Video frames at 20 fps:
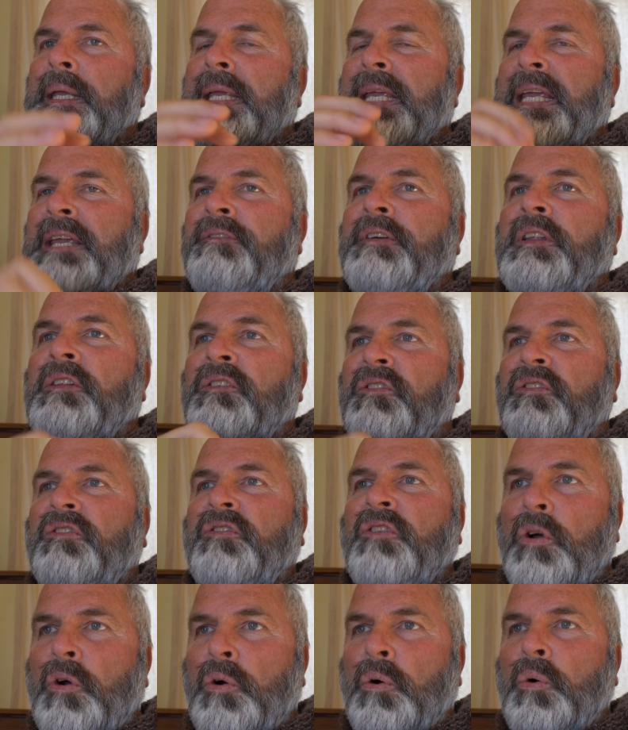
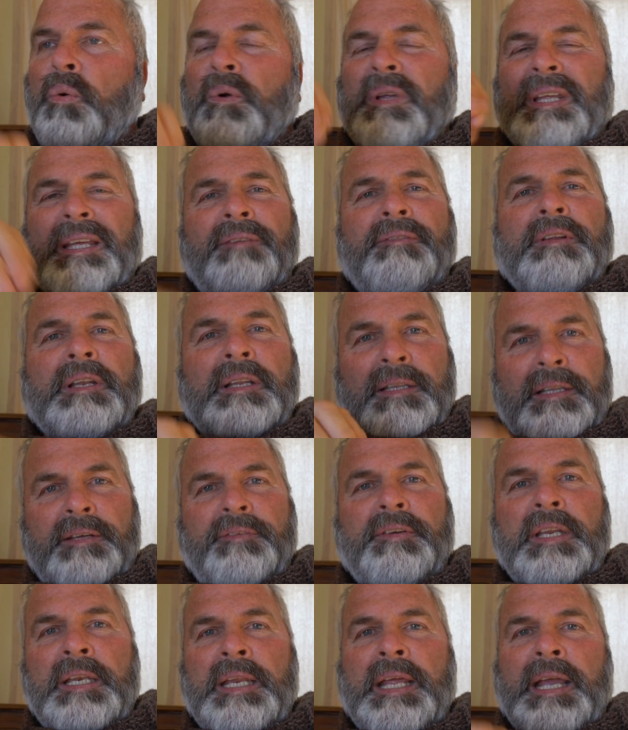even
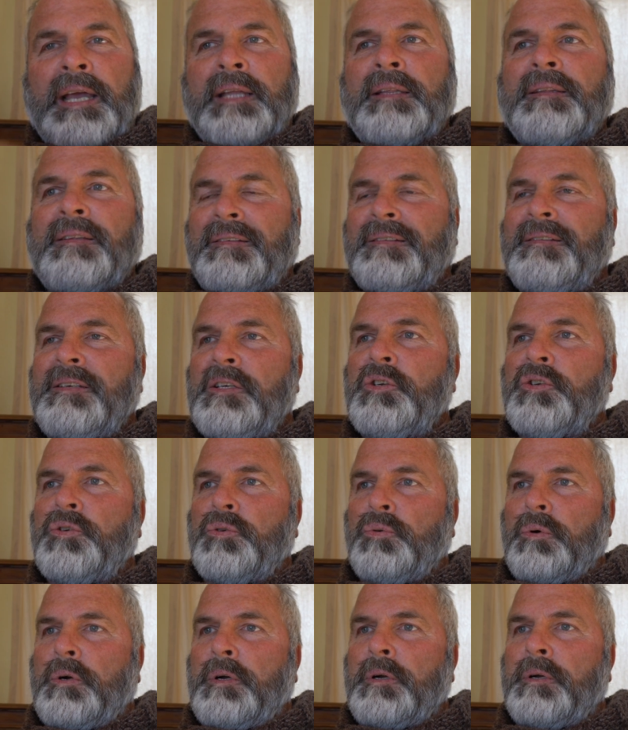living at the
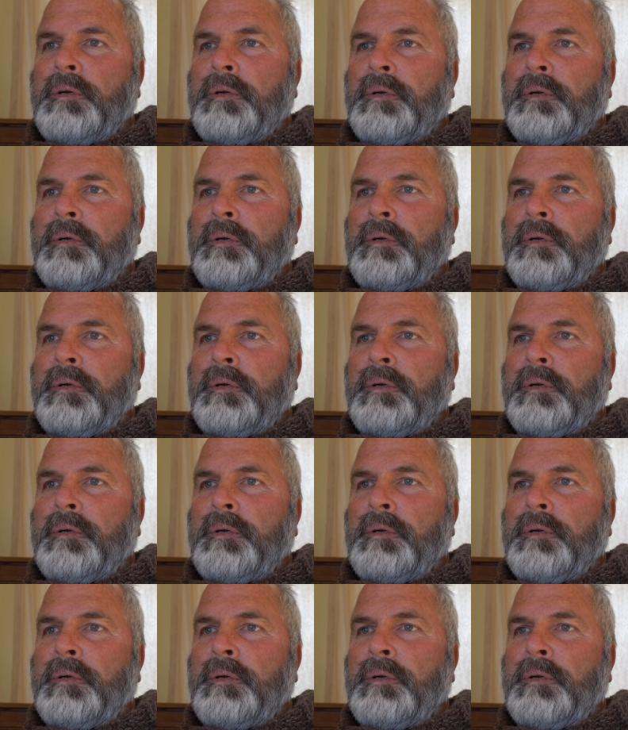seashore,